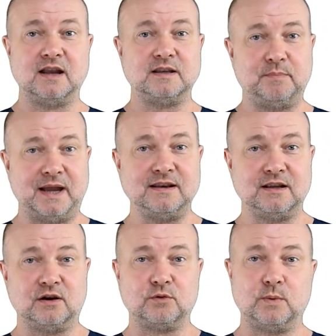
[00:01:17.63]

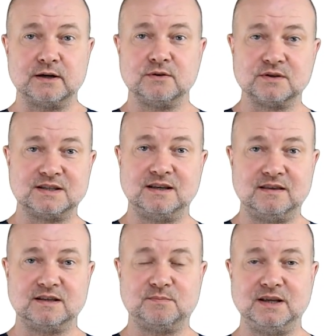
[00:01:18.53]
Depending on where you see
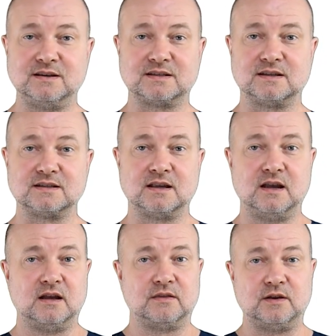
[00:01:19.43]
these penises,
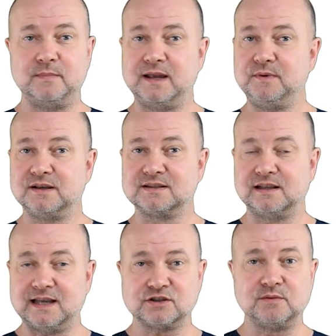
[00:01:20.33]
there may be a
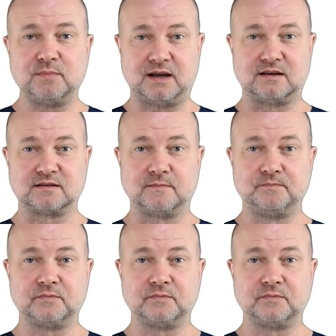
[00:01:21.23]
selection bias.